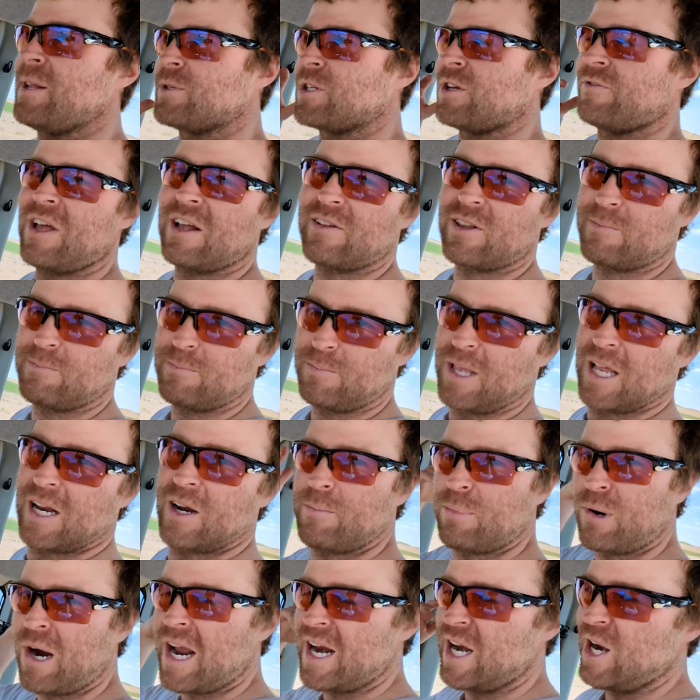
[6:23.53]
So you have to get a
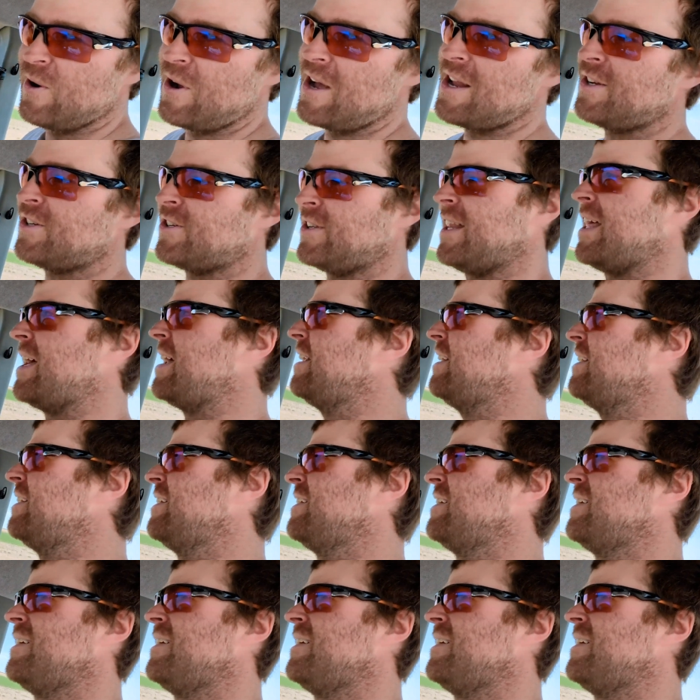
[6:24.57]
brand new engine then.